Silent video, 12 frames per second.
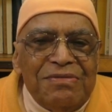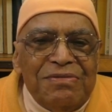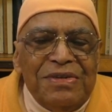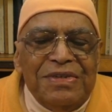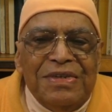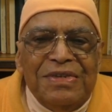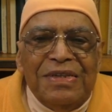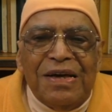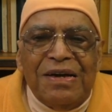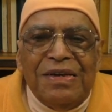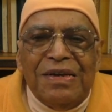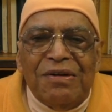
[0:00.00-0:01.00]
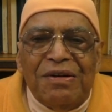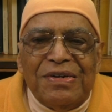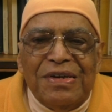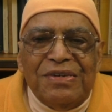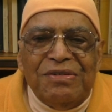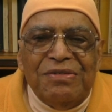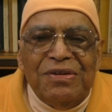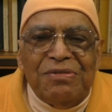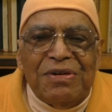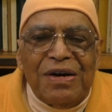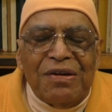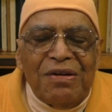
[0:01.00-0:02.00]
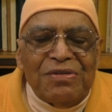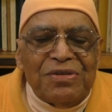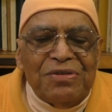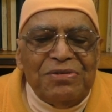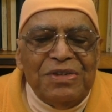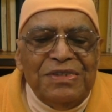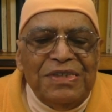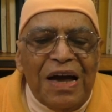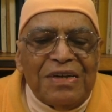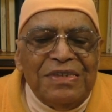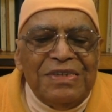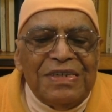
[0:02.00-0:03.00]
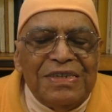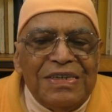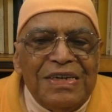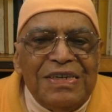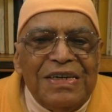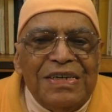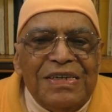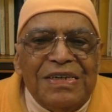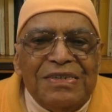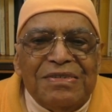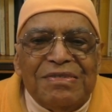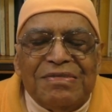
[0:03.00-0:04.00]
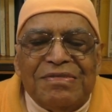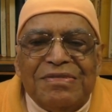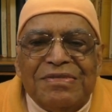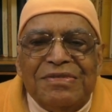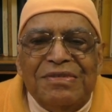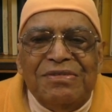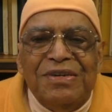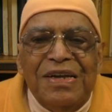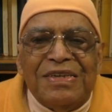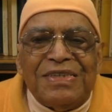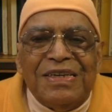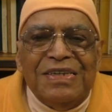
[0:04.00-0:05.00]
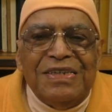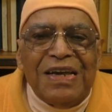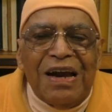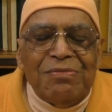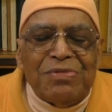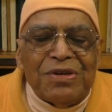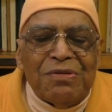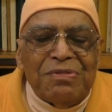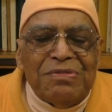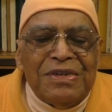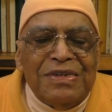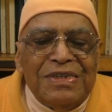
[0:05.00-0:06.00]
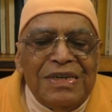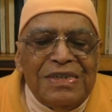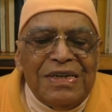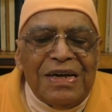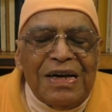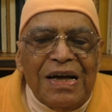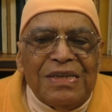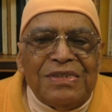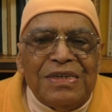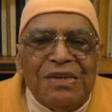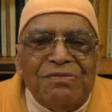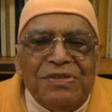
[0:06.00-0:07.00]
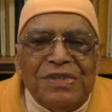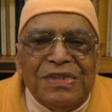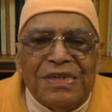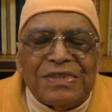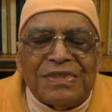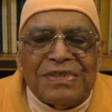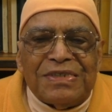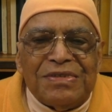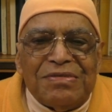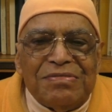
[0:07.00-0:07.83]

We in our day-to-day world also we judge goodness in terms of unselfishness.